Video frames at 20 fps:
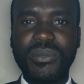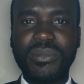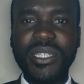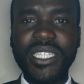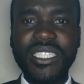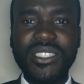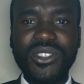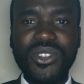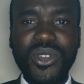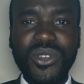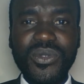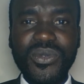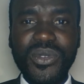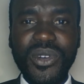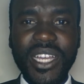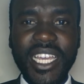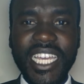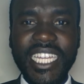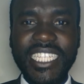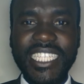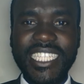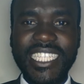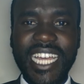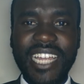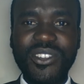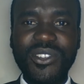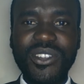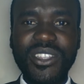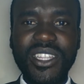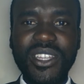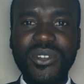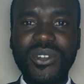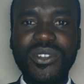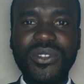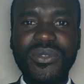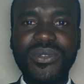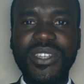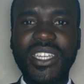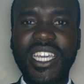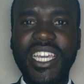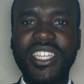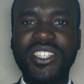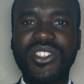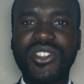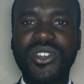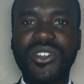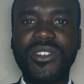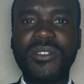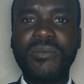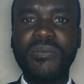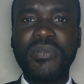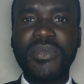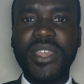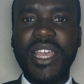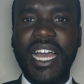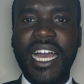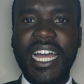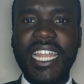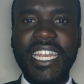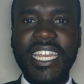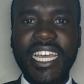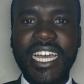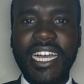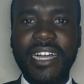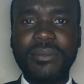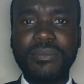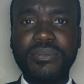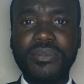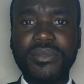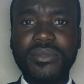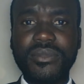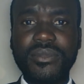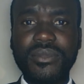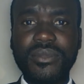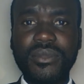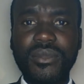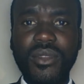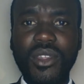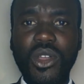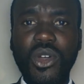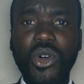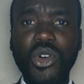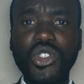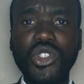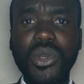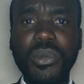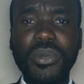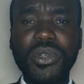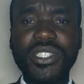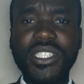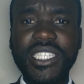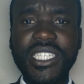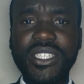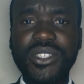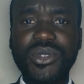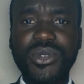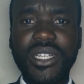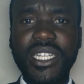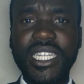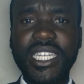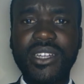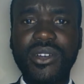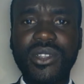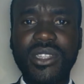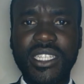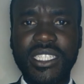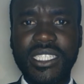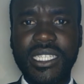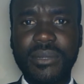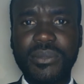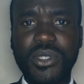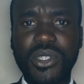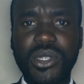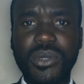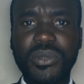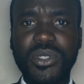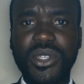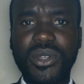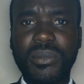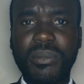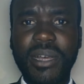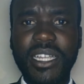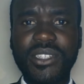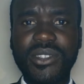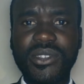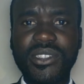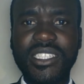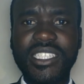Please don't forget, turn on the notification and also proceed to click on the subscription button.